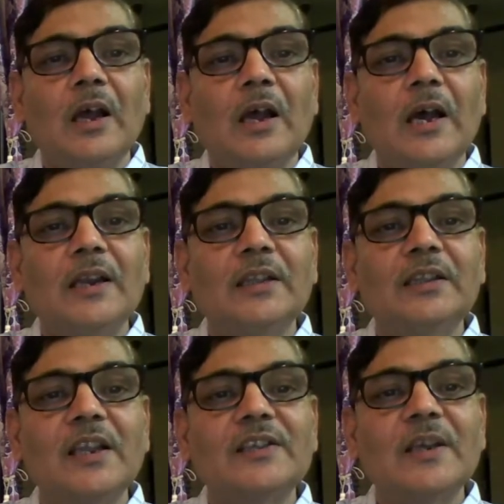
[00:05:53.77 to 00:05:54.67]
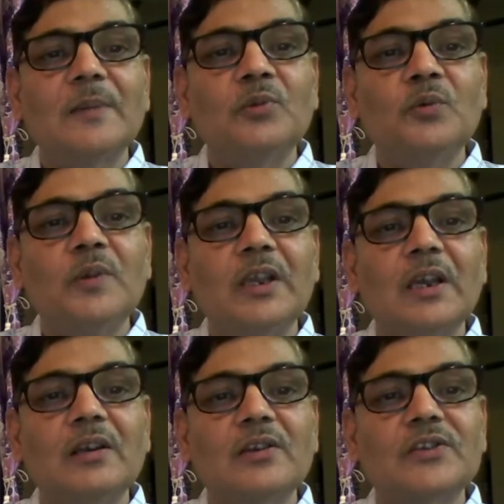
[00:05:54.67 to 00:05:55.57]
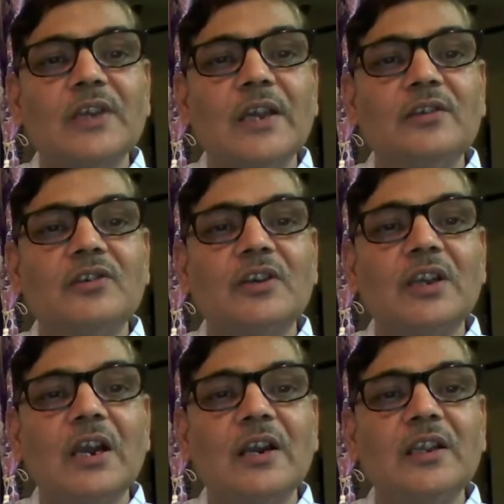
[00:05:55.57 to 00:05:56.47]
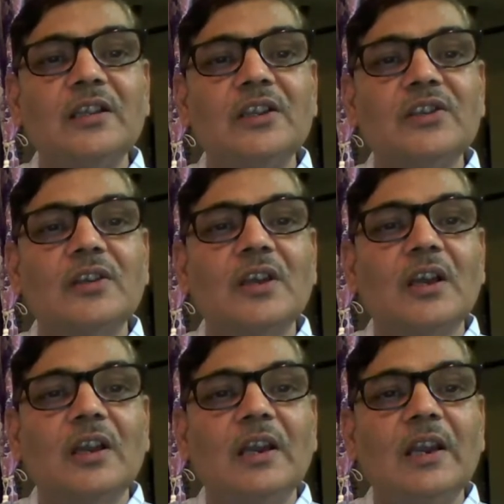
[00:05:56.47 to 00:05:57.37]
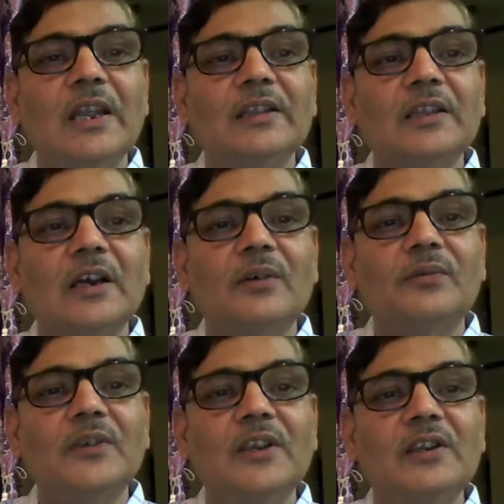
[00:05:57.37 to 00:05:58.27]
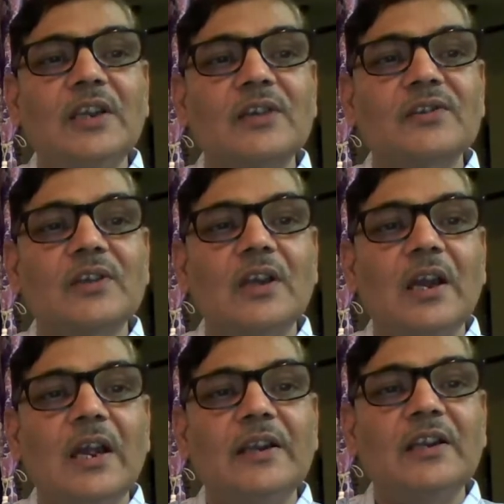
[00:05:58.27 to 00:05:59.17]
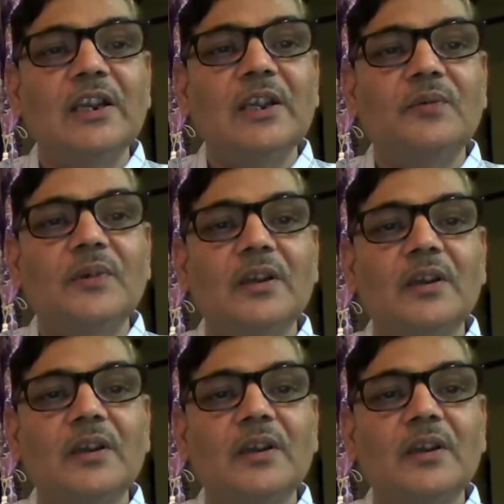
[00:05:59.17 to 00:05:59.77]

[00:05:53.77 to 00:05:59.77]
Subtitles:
Another example we can cite regarding this length of index and ring finger.